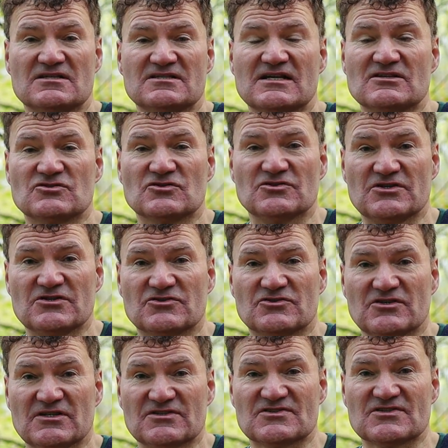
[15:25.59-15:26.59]
essential
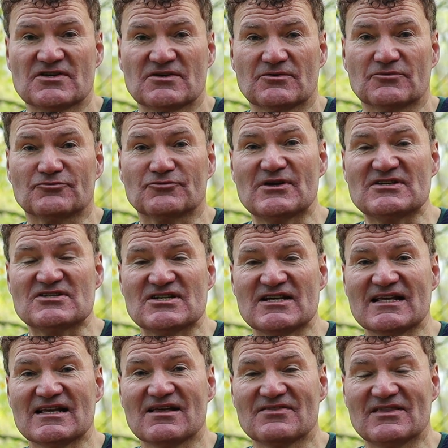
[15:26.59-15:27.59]
nutrients
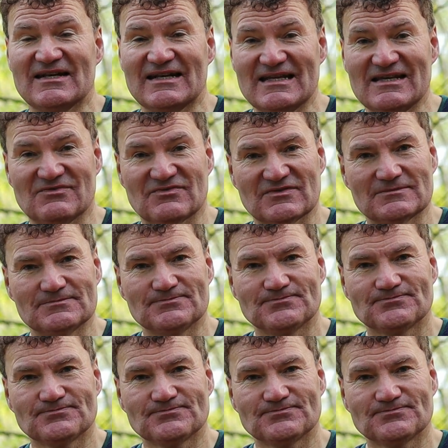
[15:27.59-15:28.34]
reaching the leaf.